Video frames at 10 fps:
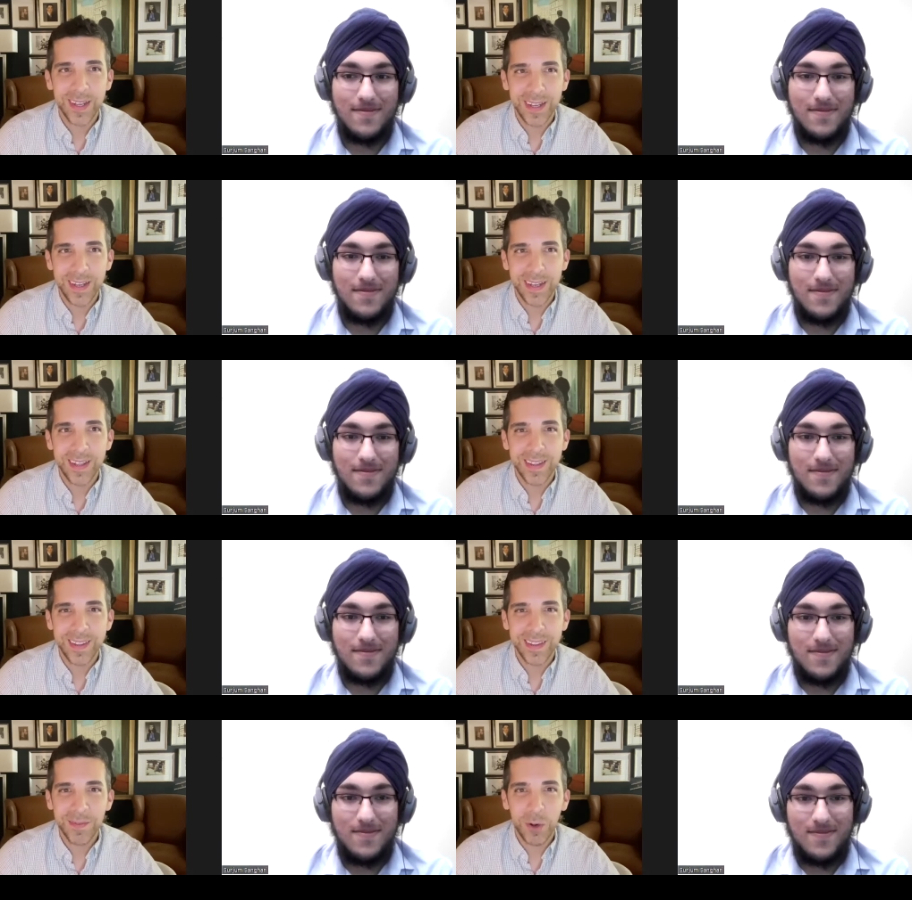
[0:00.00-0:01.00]
Speaker 1: uh,
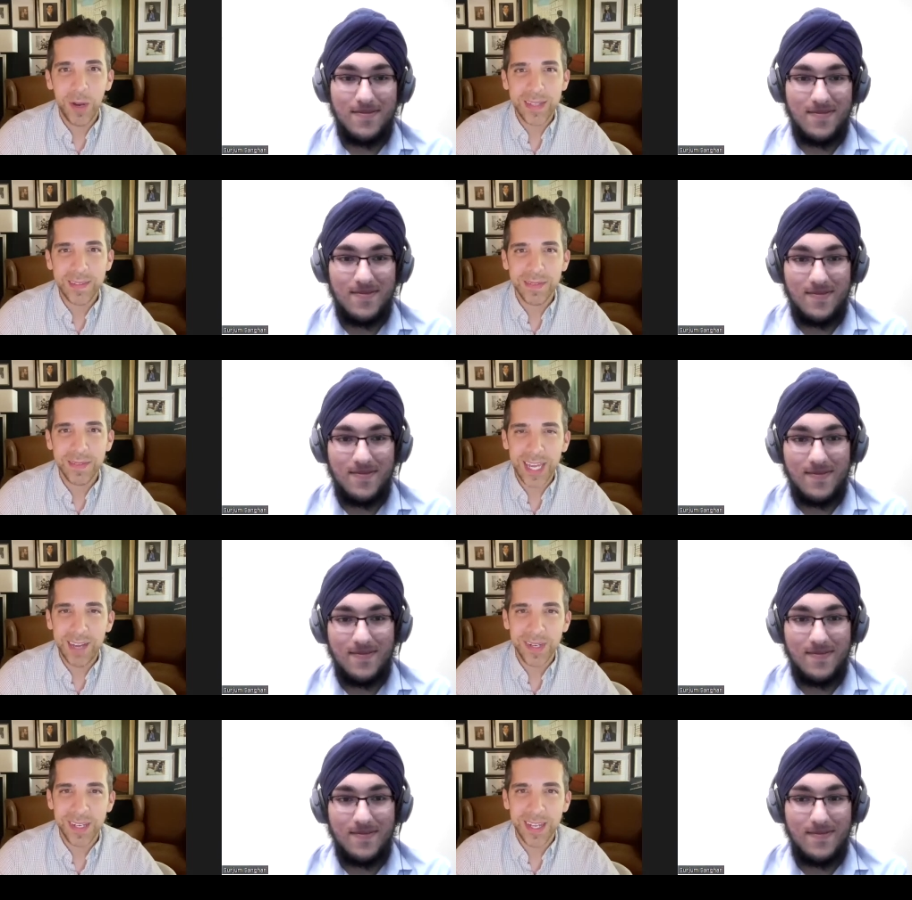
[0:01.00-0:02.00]
proactively
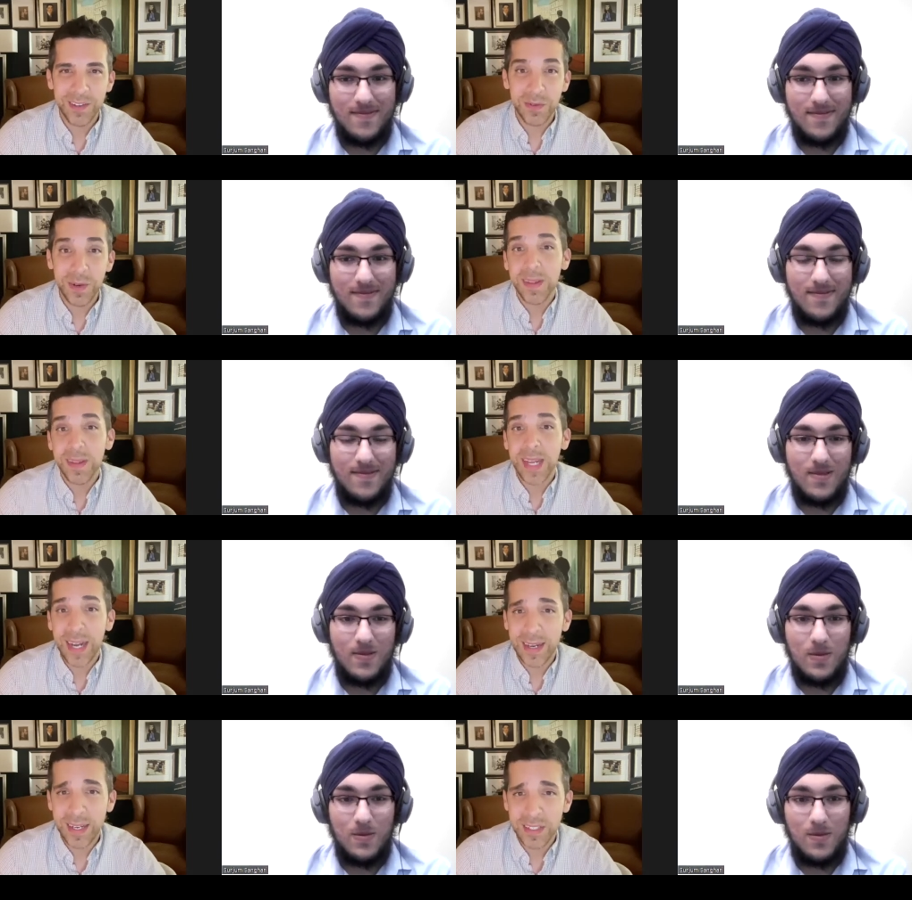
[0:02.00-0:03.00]
happening elsewhere and that I
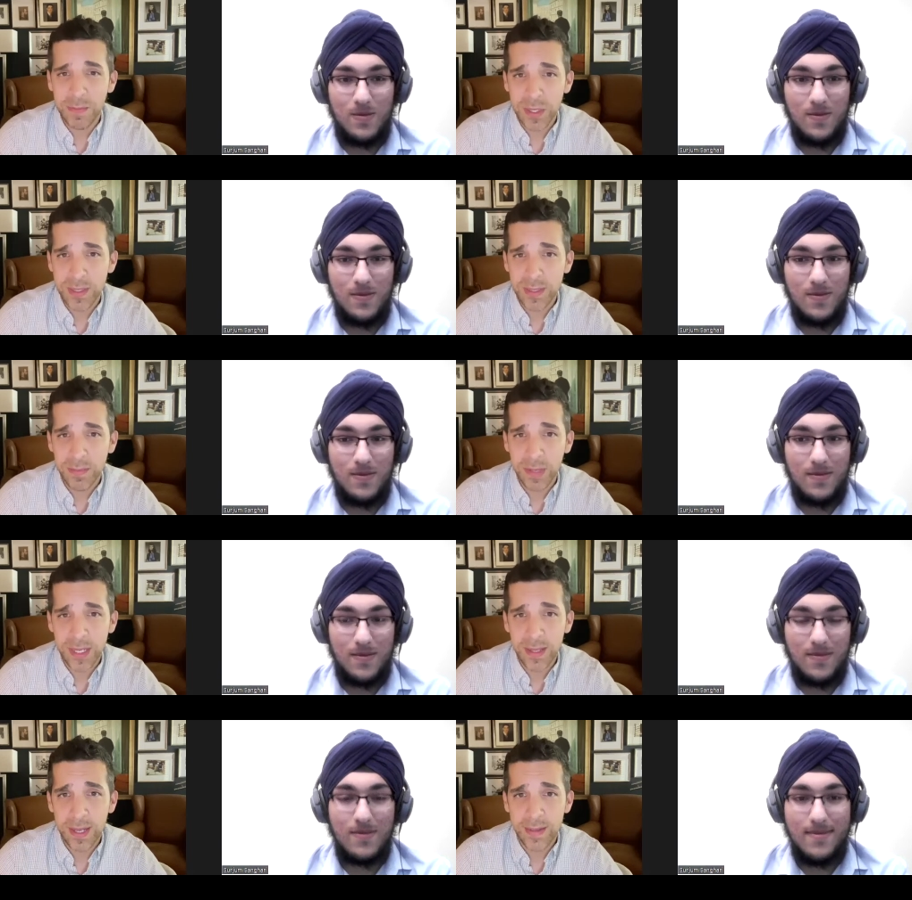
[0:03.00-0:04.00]
could actually participate
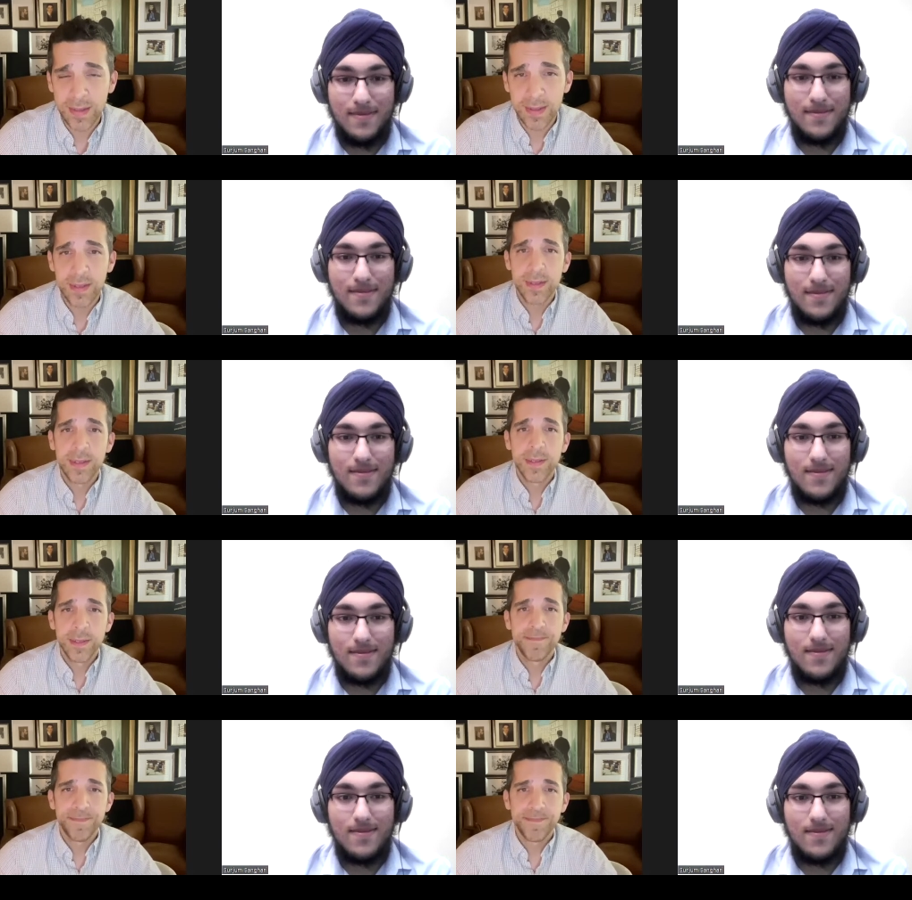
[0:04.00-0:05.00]
in that.
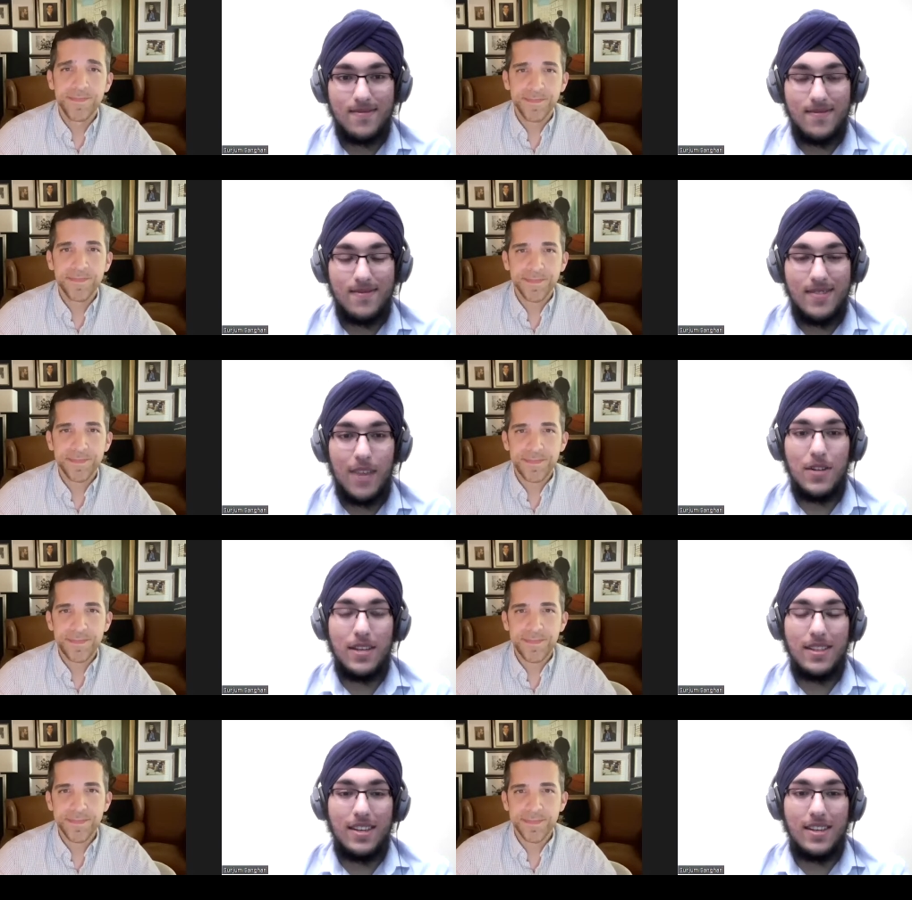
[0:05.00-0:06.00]

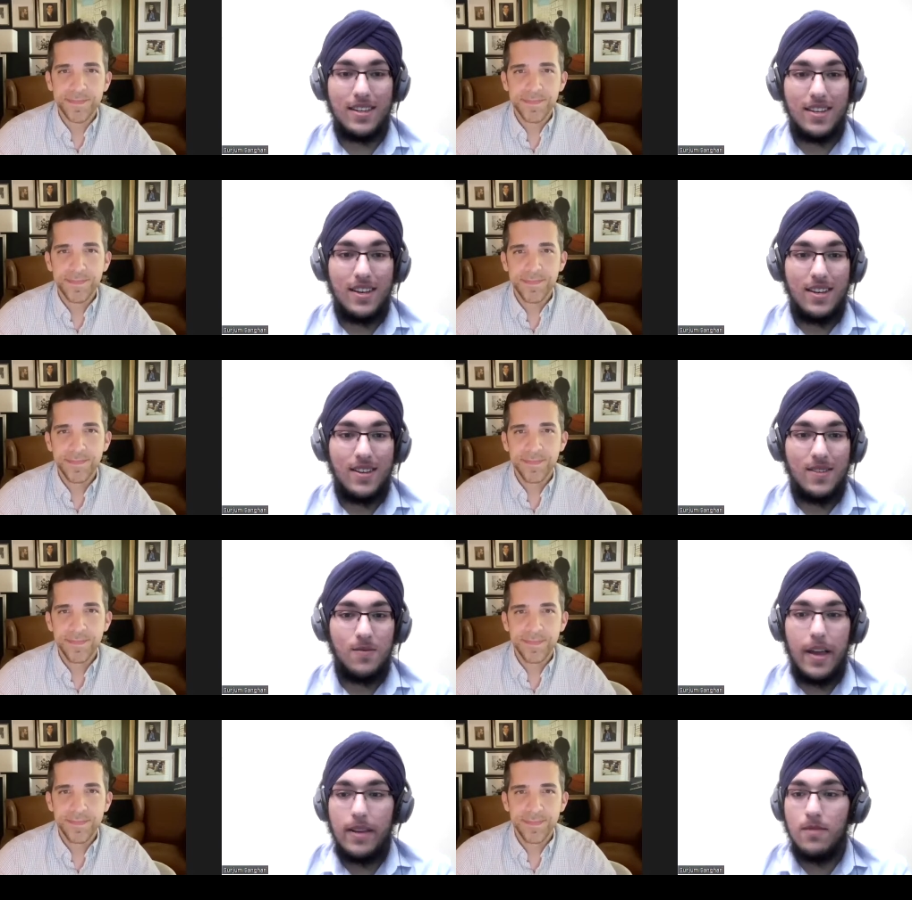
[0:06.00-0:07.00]
Speaker 2: Definitely.
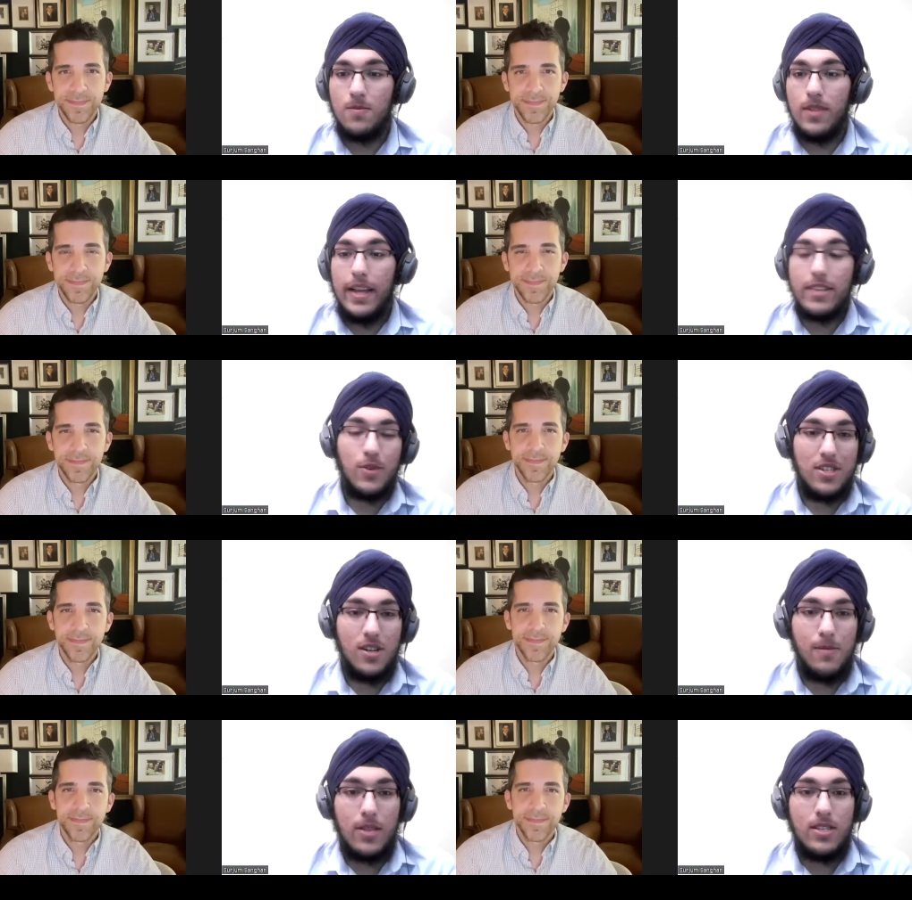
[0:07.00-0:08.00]
And last
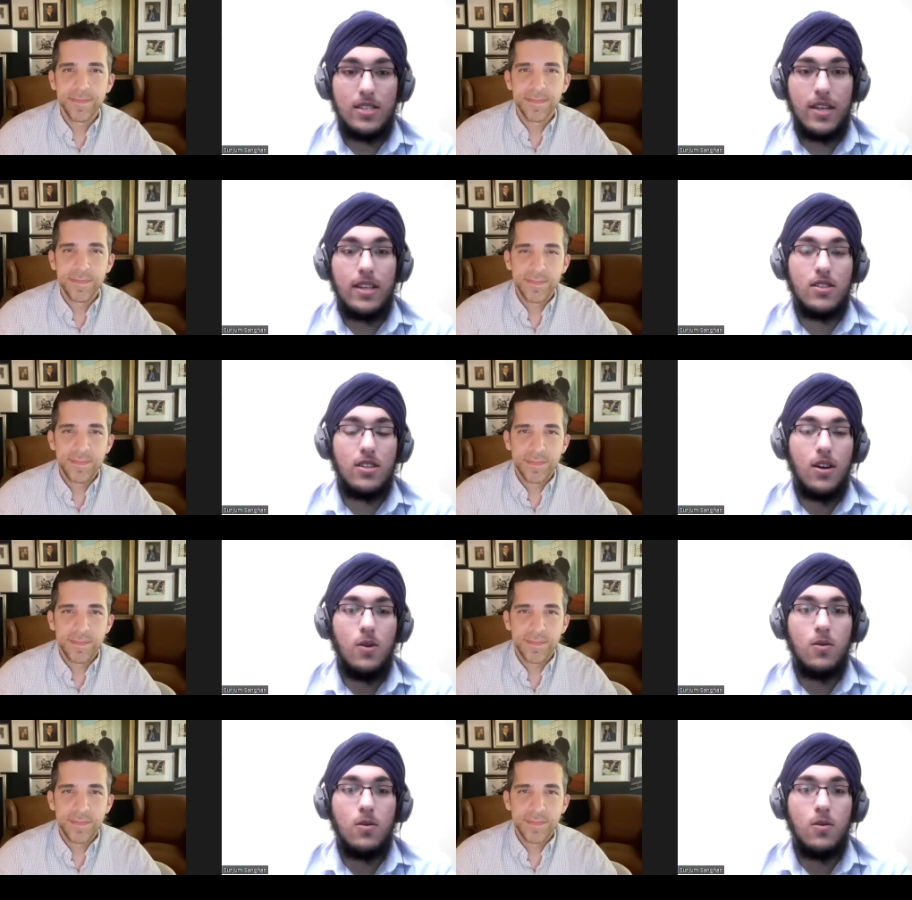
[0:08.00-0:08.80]
question about the site.